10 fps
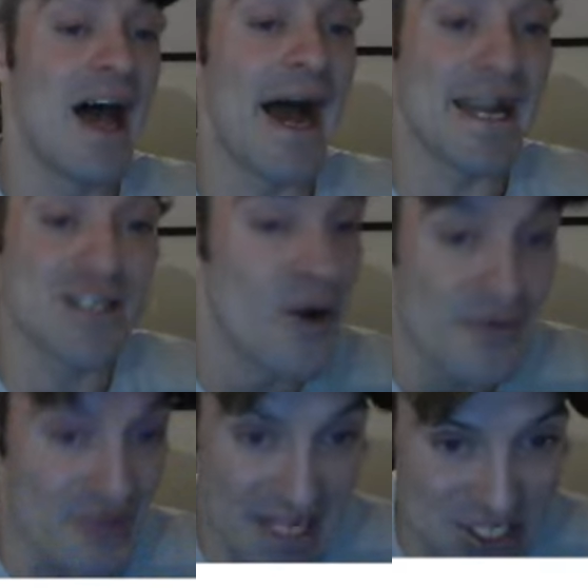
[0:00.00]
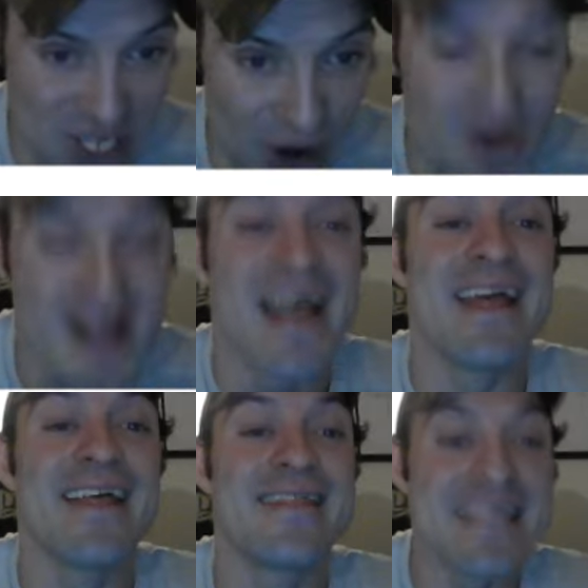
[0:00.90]
I don't think so.
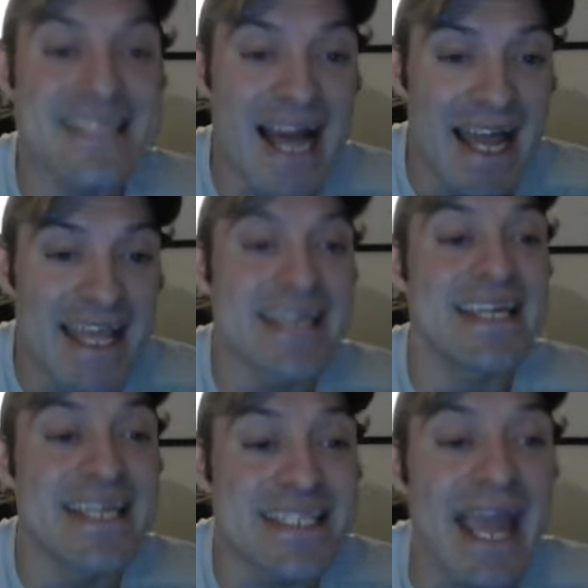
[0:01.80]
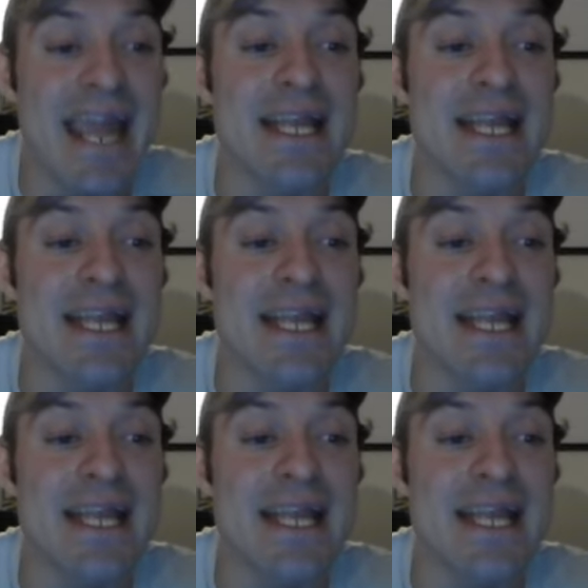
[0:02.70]
This guy is a